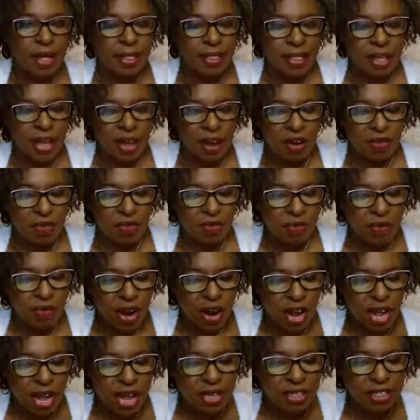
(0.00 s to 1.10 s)
and they
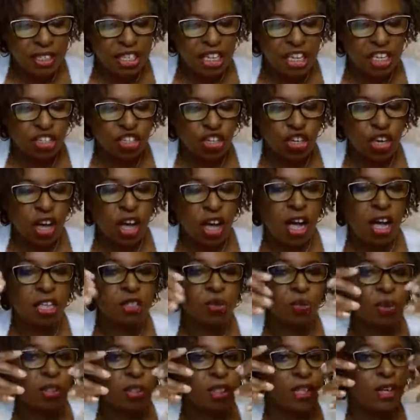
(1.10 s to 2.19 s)
raise their
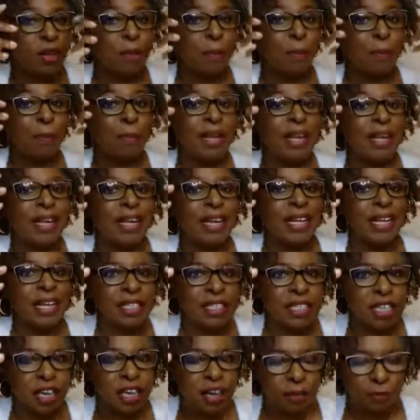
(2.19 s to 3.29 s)
child with
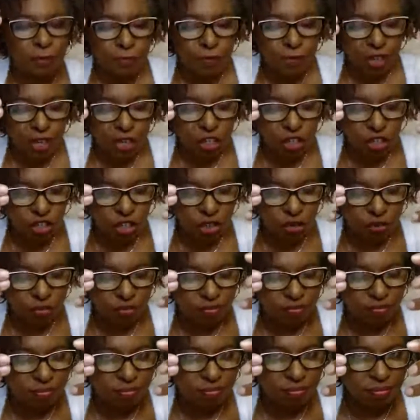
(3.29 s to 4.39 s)
complete
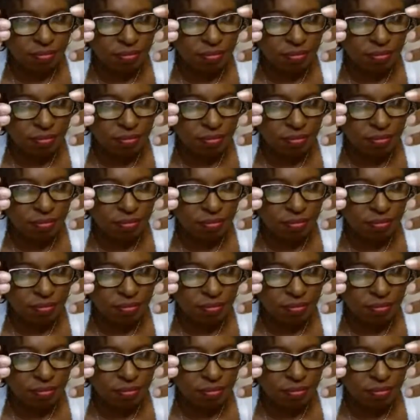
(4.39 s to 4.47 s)
affection,